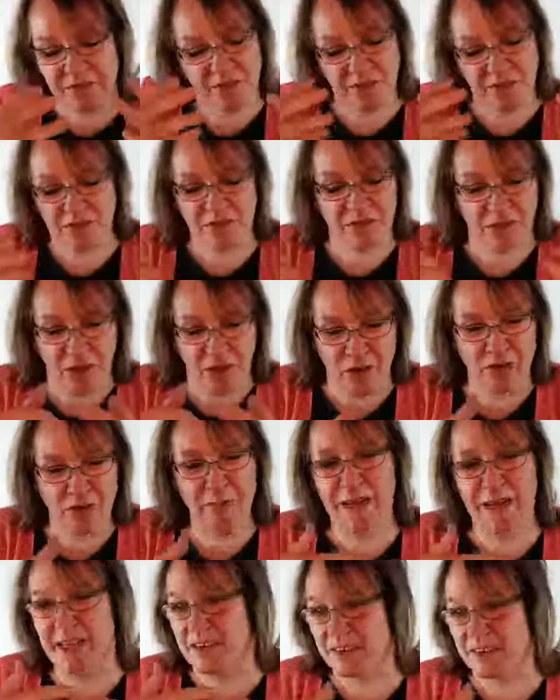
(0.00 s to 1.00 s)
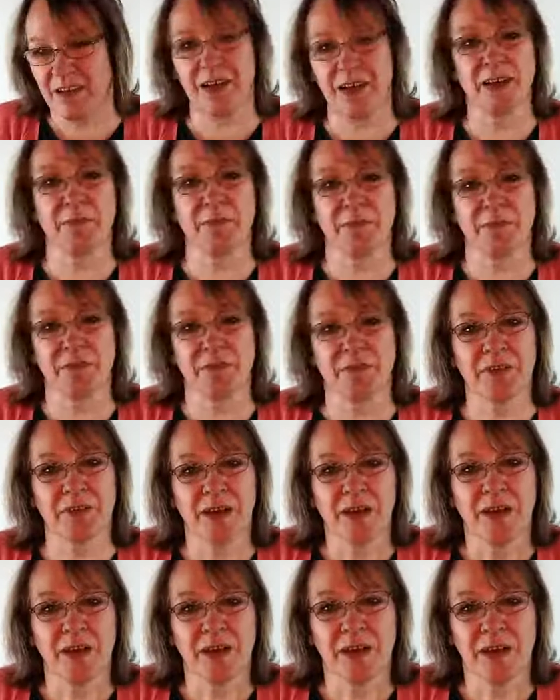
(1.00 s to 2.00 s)
So many times,
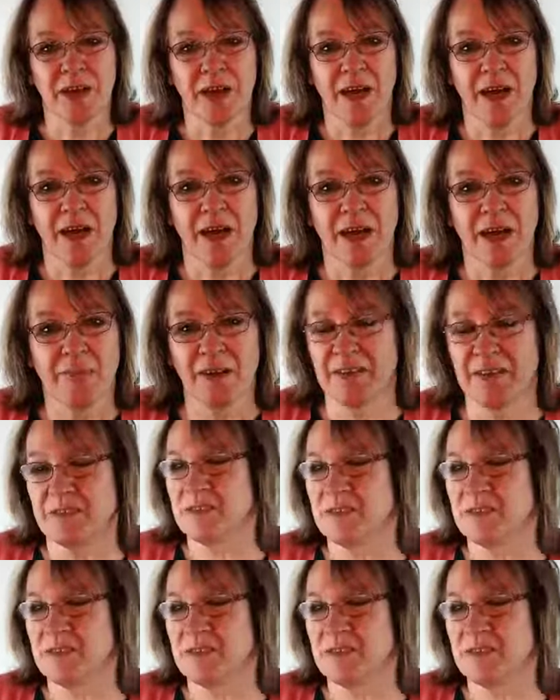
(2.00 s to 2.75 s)
um,